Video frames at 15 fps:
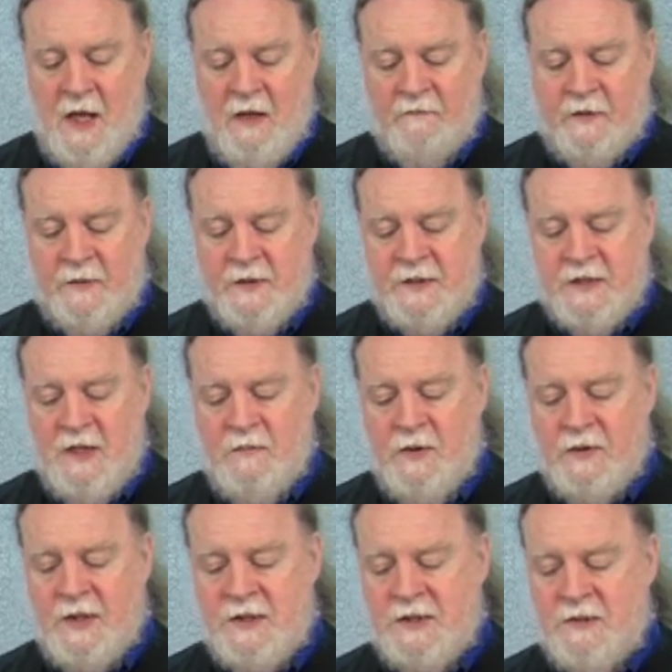For as some
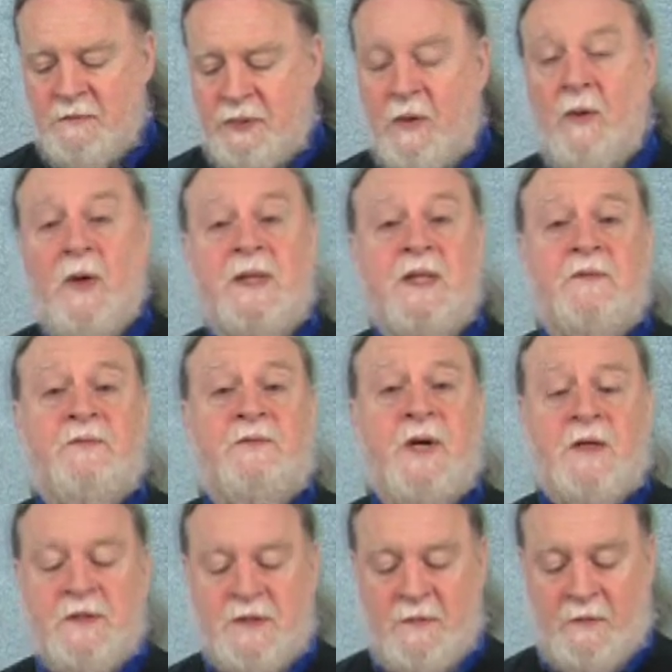were thus employed in
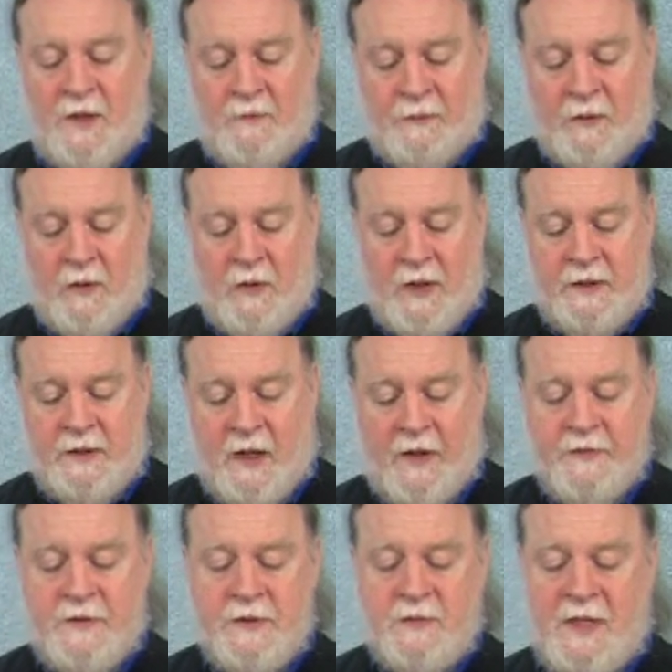affairs abroad,
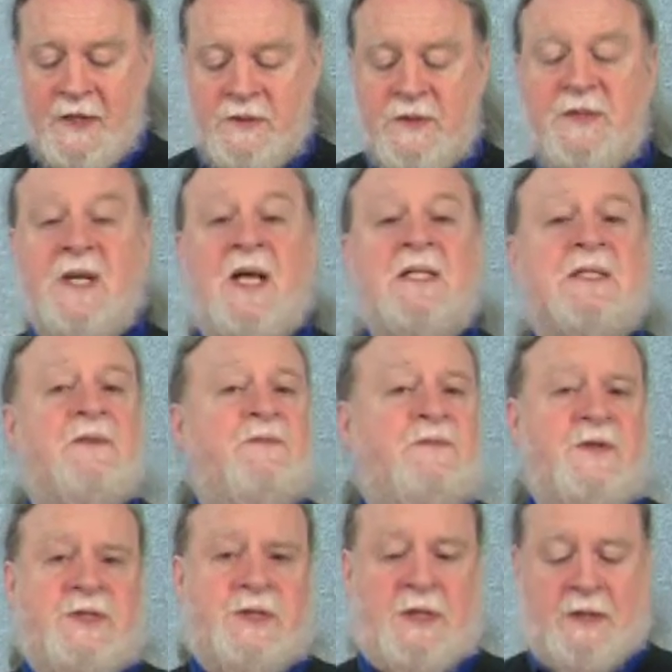others were exercised in
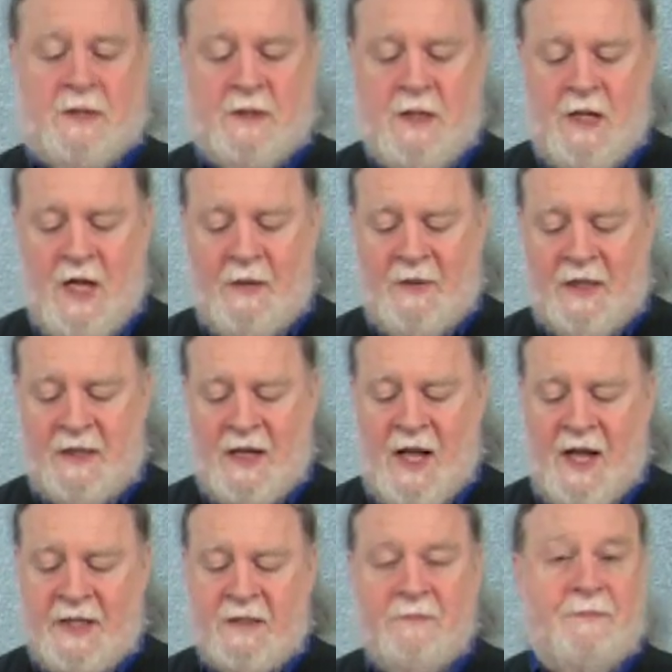fishing about
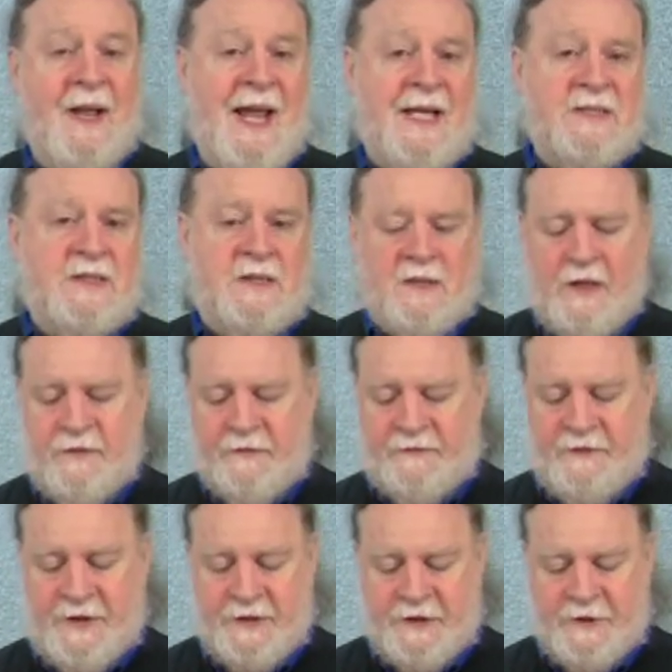cod and bass and other
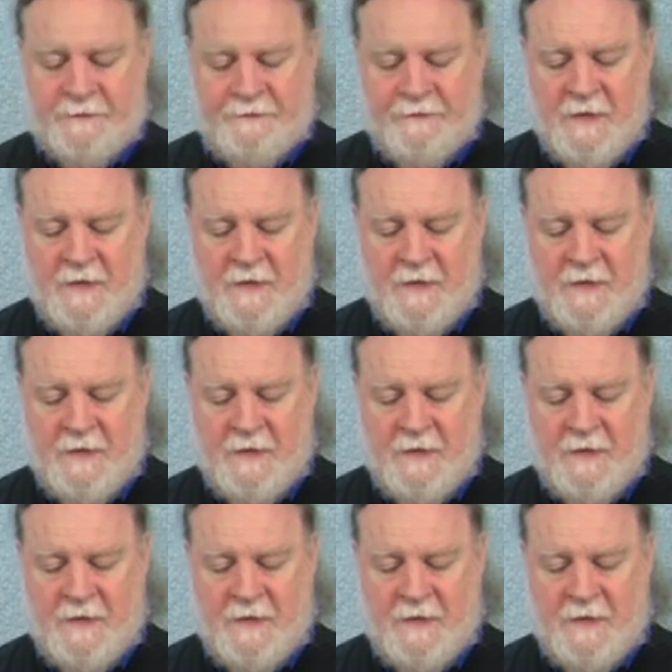fish,